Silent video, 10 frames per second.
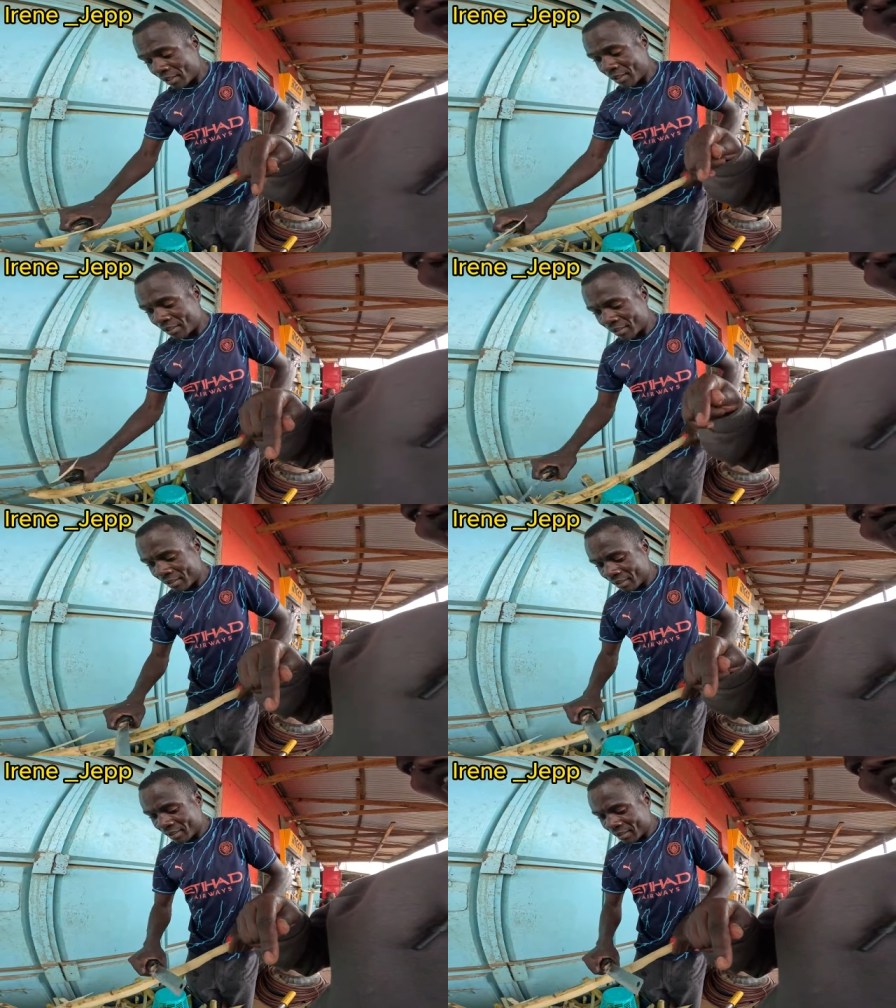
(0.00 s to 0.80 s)
So where
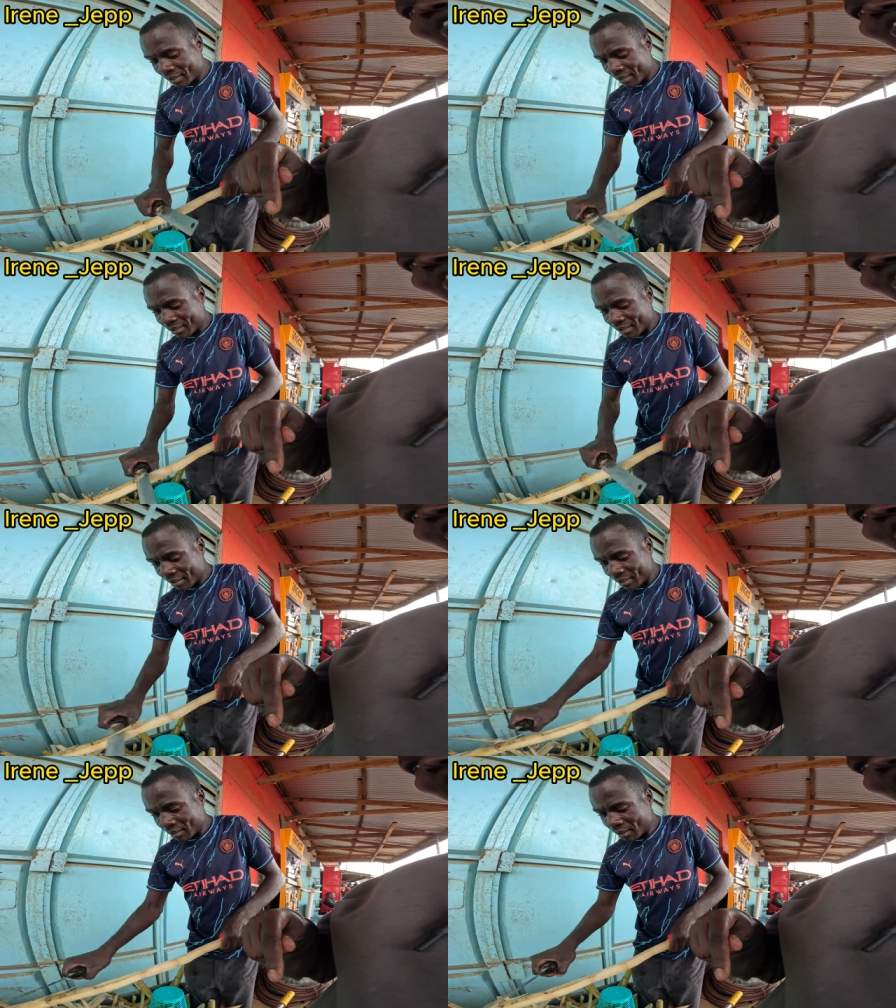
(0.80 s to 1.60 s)
are you heading?
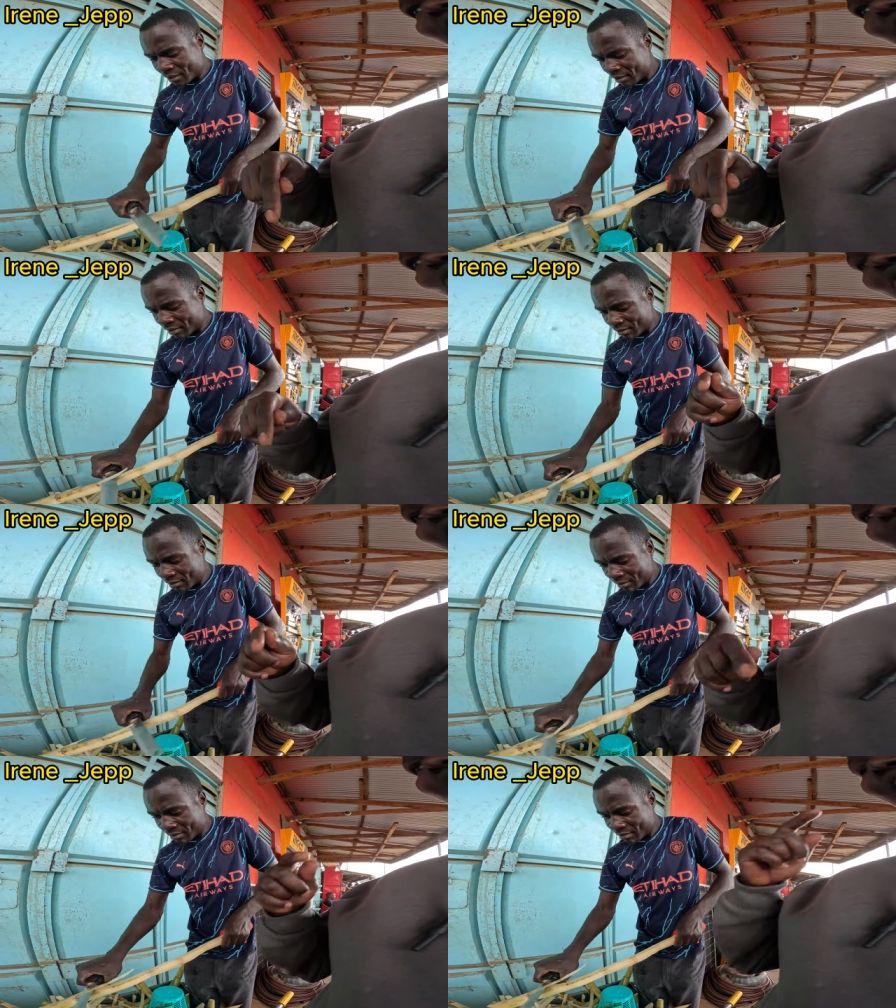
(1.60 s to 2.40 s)
Yeah.
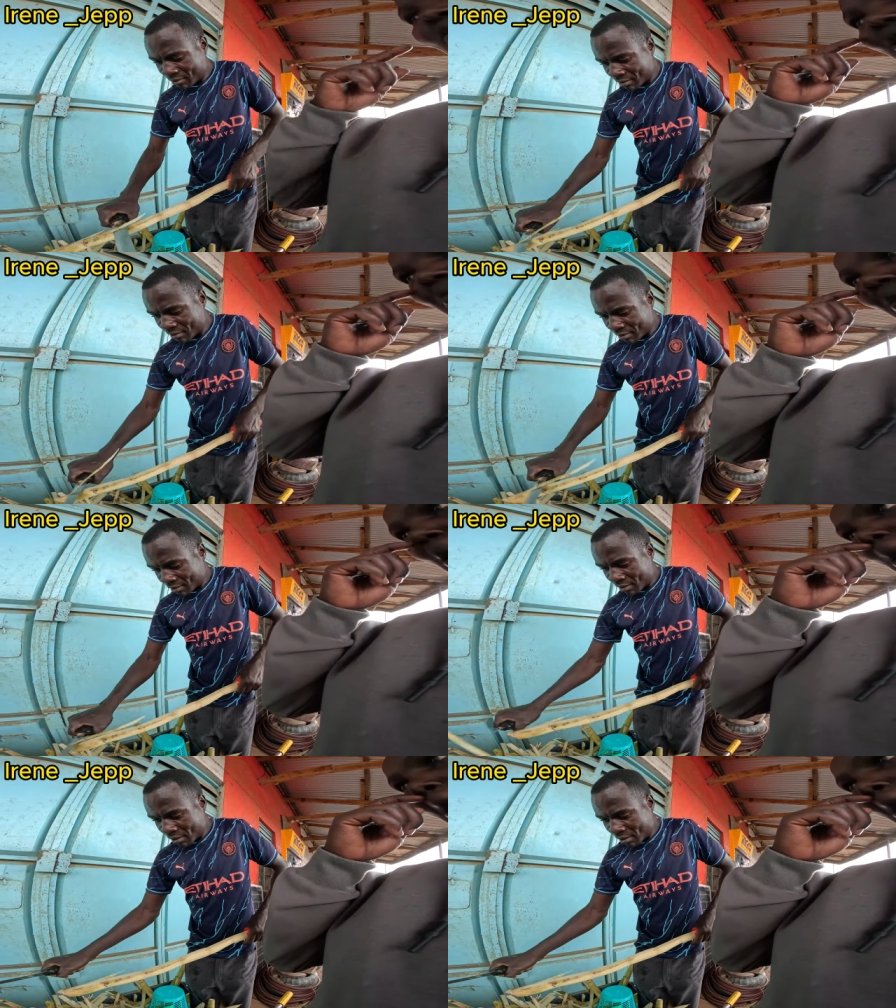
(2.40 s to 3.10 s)
Unaelekea wapi?